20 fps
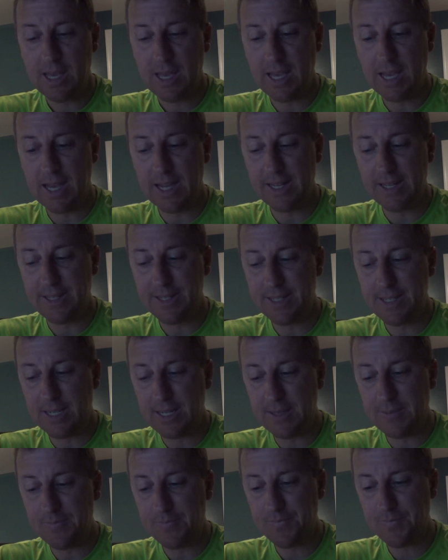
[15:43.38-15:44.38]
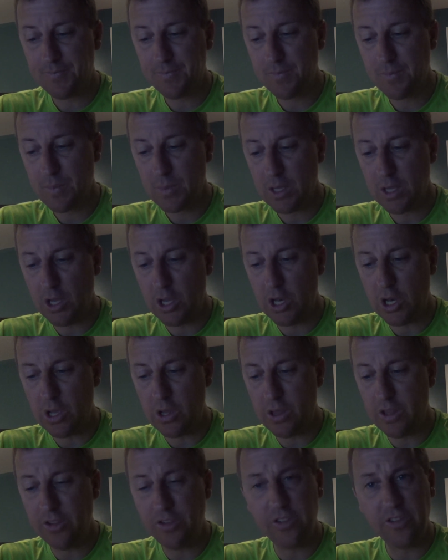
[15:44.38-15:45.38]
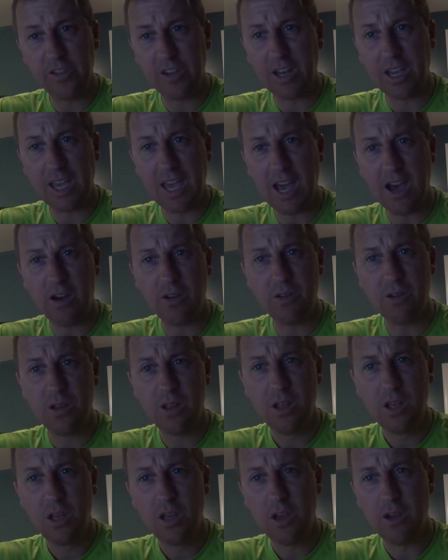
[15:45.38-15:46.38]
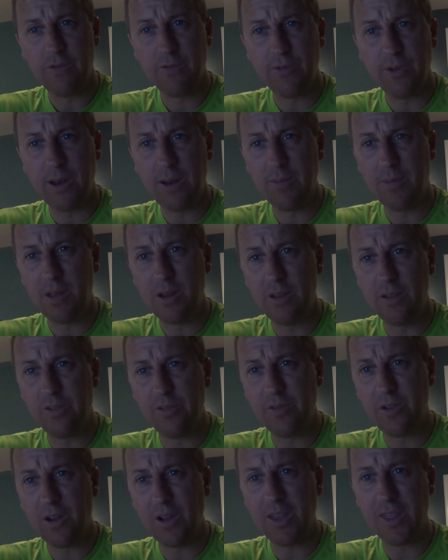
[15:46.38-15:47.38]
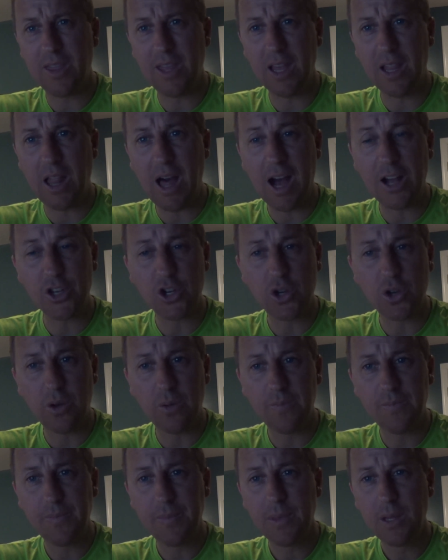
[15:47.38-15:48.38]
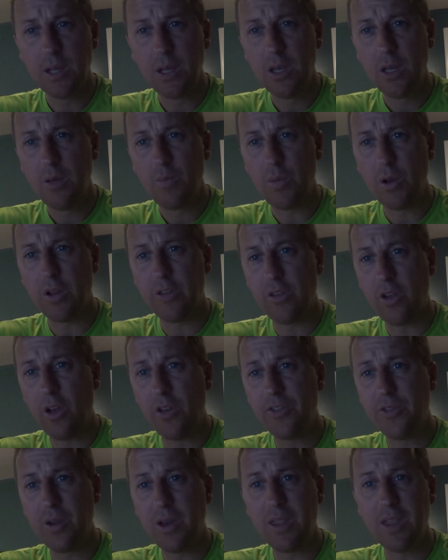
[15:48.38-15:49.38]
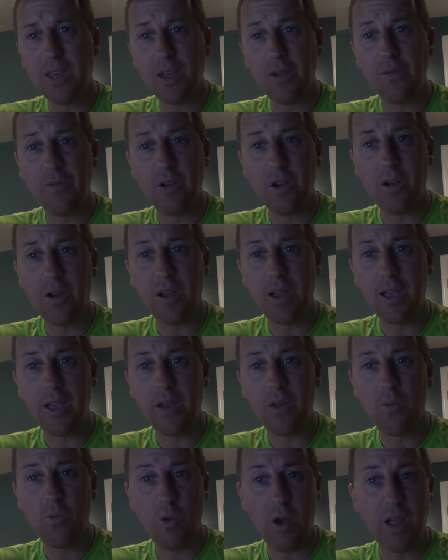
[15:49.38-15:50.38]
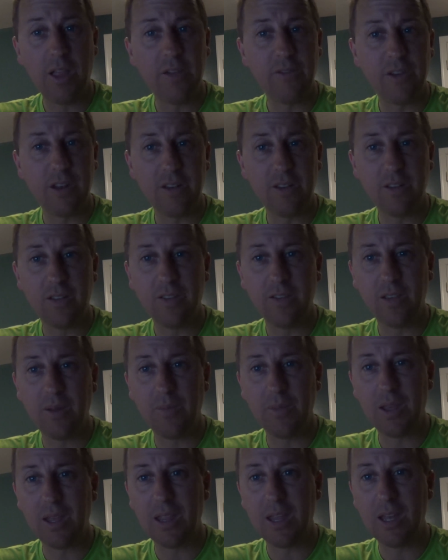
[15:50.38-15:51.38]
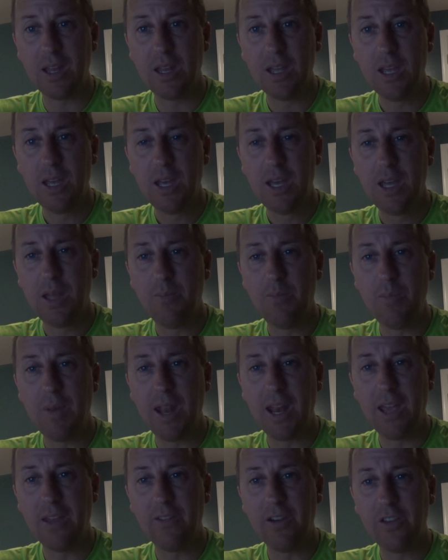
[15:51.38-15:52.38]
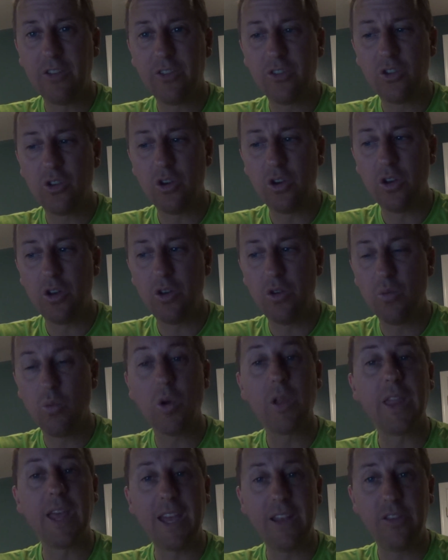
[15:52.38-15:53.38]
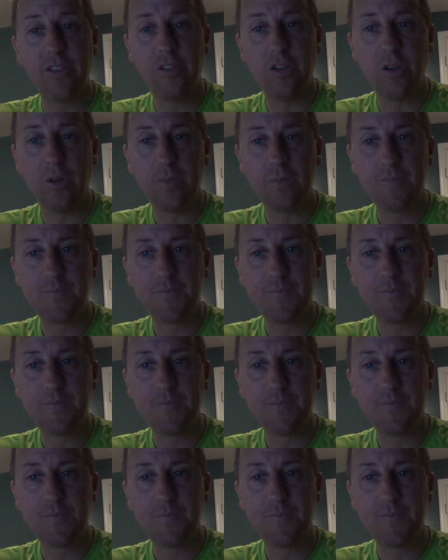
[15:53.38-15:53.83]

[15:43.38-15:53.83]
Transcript: And, um, you know, this is an account of freedom that is very theological, but it's also, I think, very relevant and something that many of us could relate to.